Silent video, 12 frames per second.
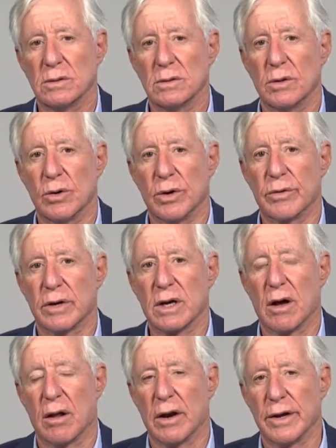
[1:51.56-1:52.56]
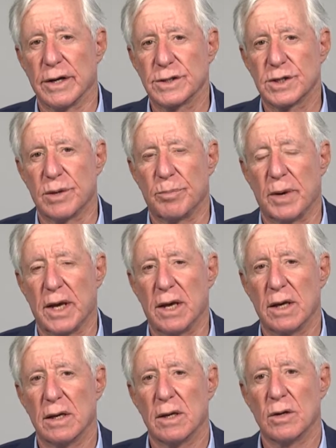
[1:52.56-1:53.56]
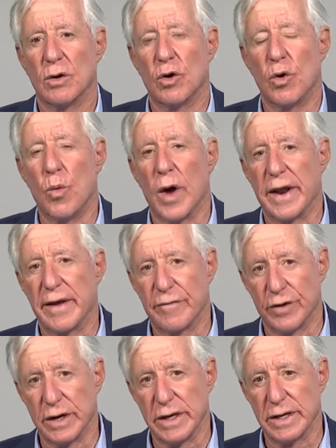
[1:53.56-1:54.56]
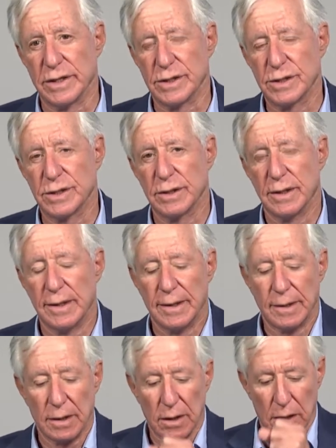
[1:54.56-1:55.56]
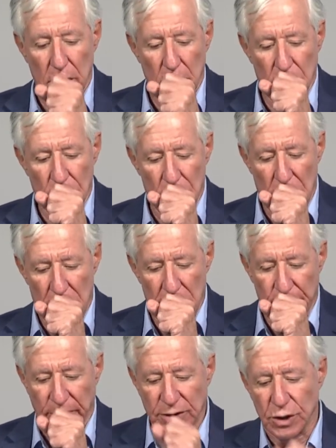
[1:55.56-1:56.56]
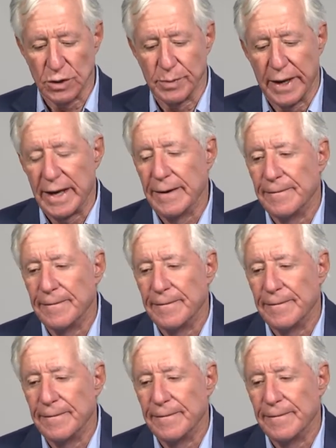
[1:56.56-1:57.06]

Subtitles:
order a colonoscopy or whatever it is? Excuse me.